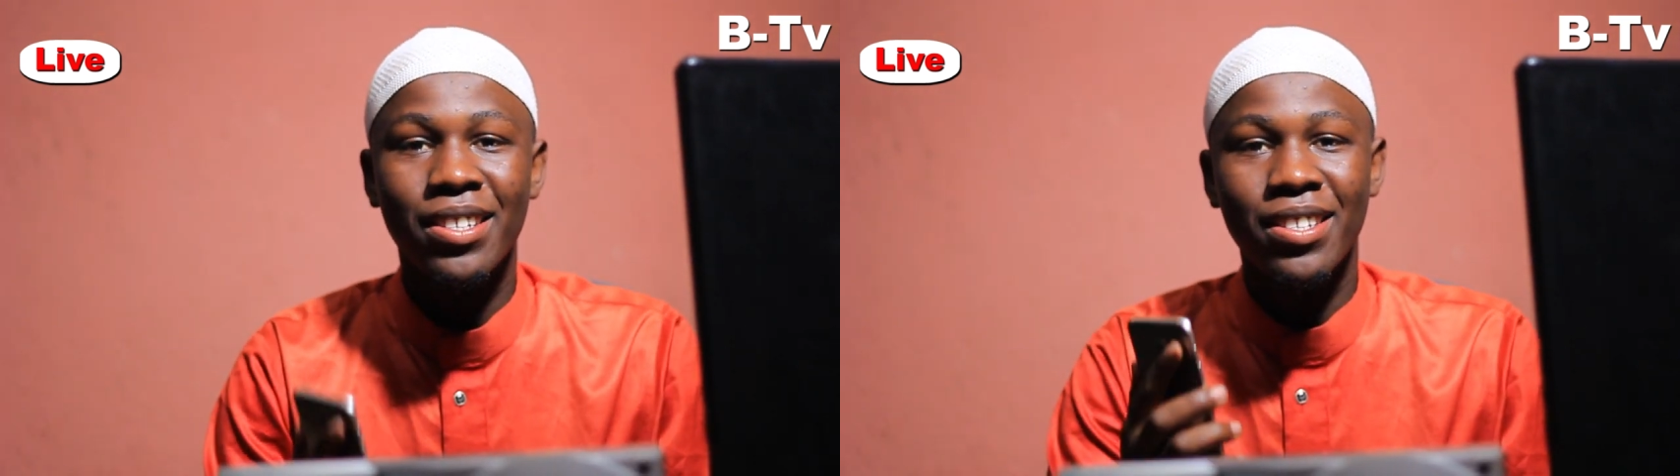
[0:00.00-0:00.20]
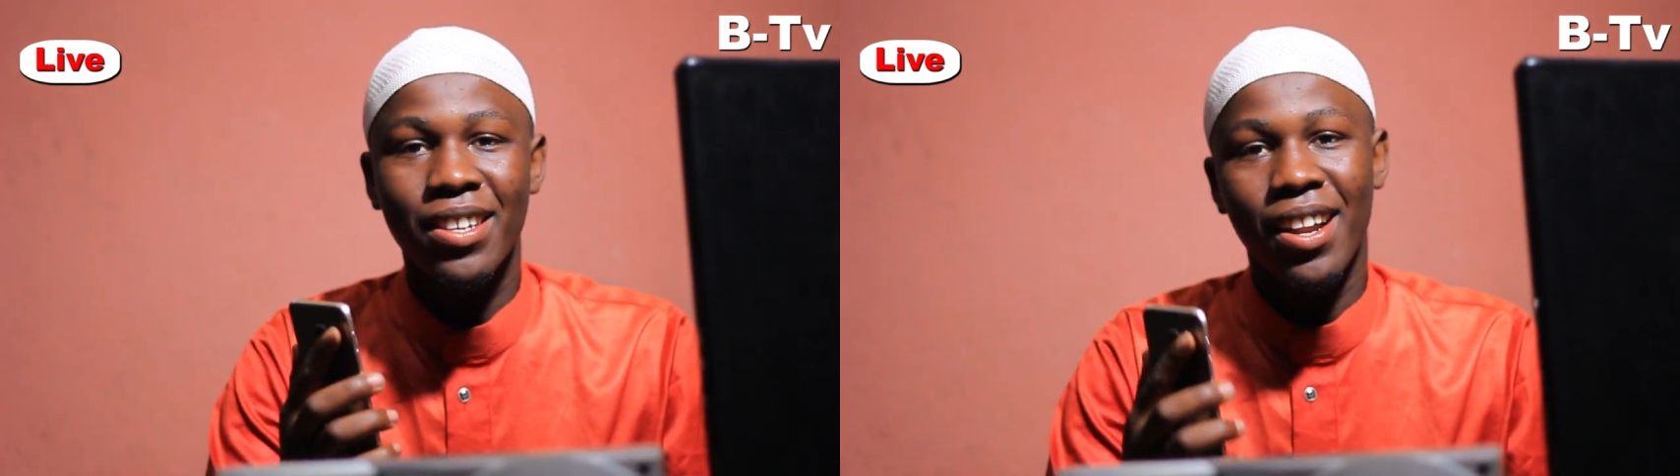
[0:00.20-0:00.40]

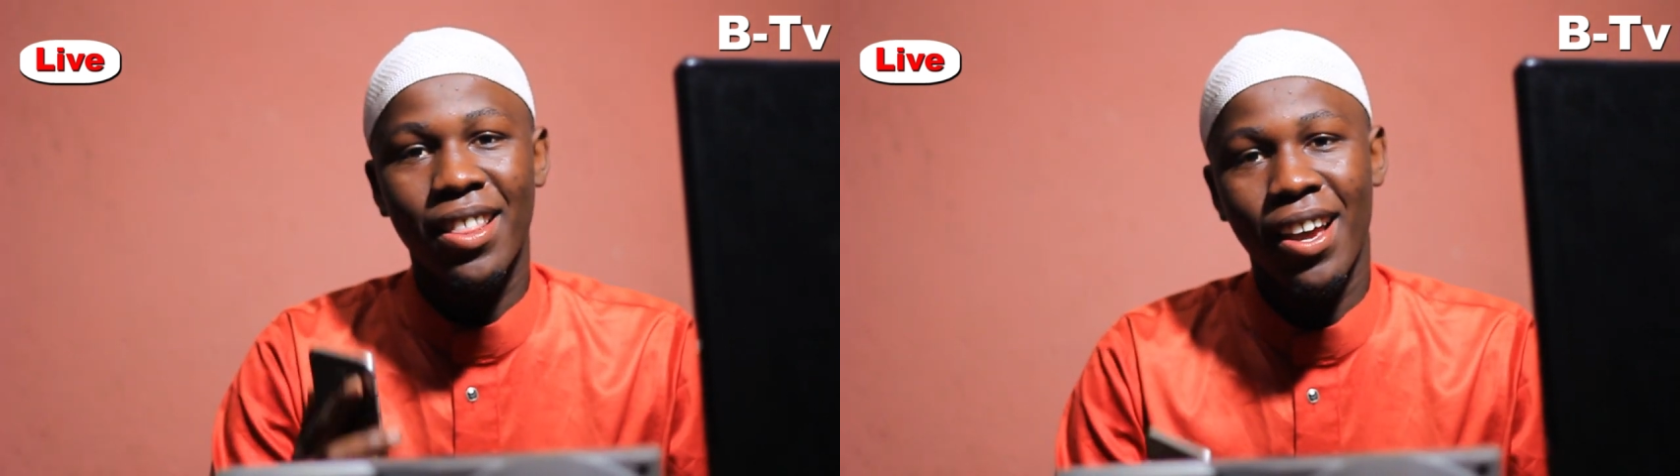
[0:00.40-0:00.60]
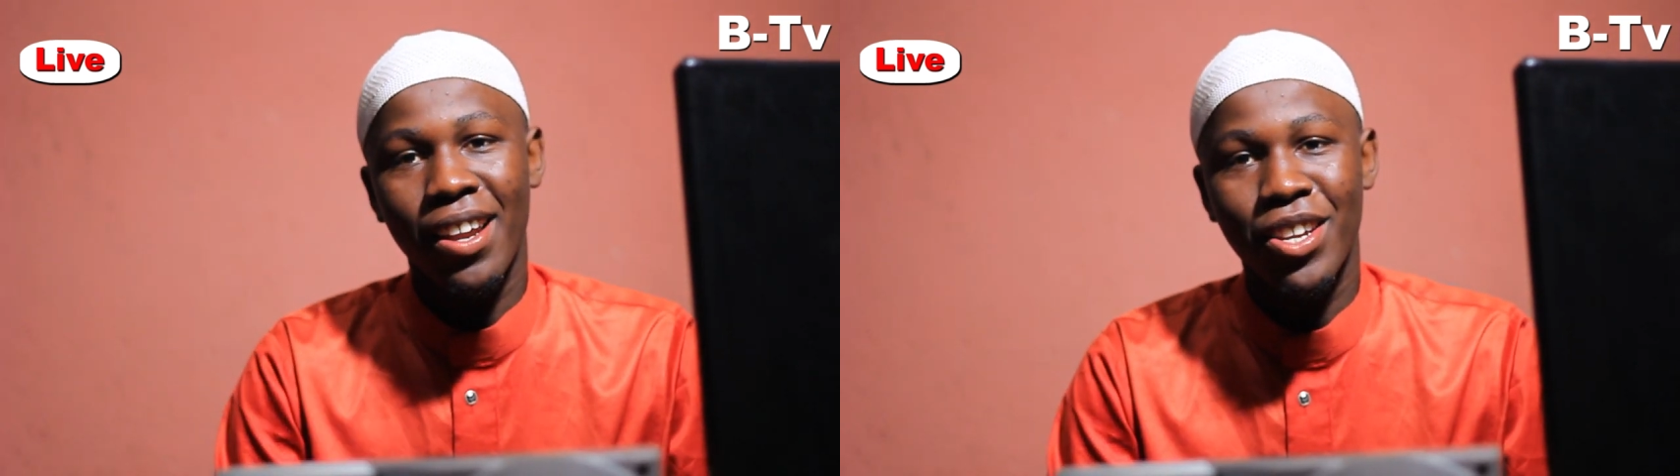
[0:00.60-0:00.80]
This is
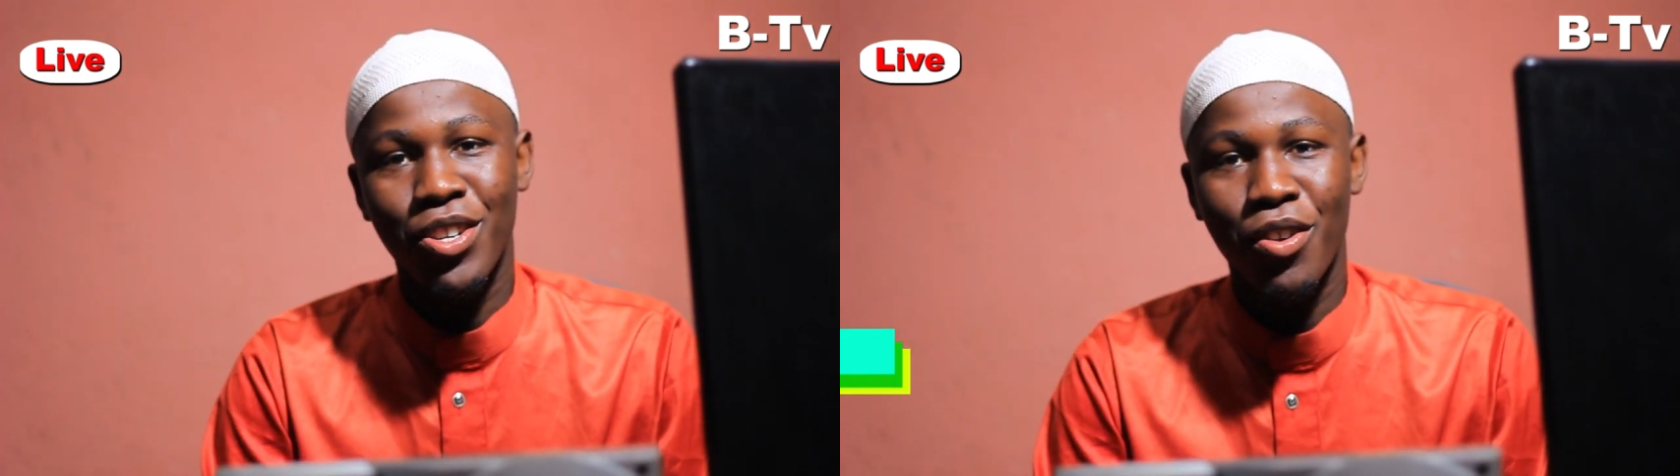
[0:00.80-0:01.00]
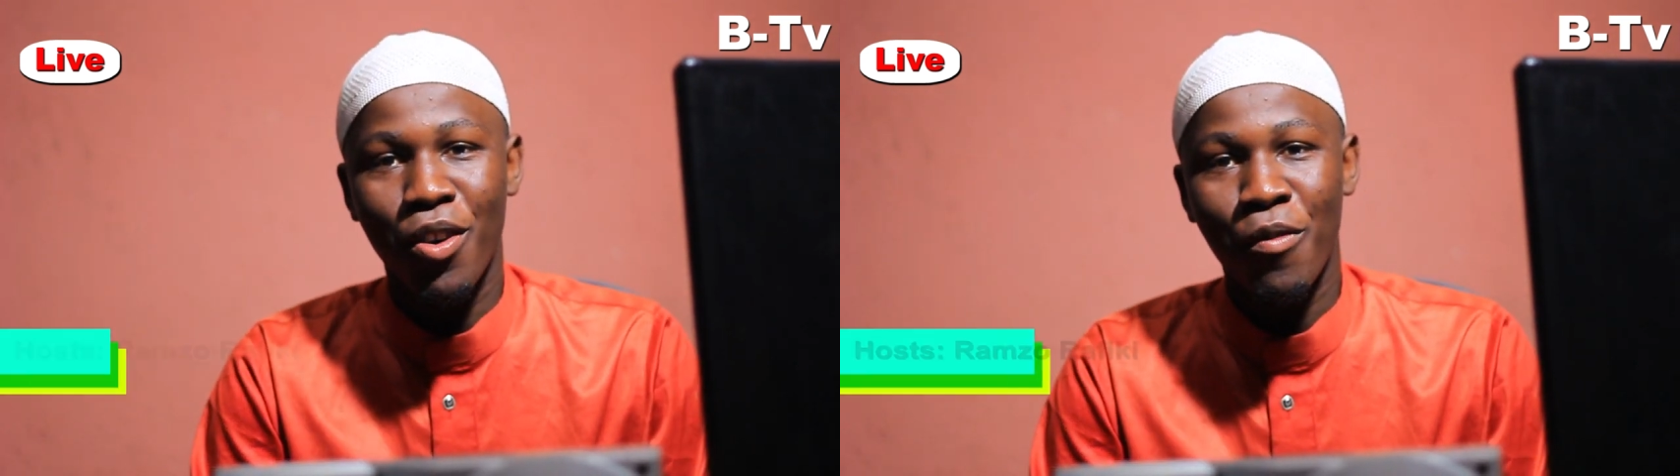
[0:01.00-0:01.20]
another edition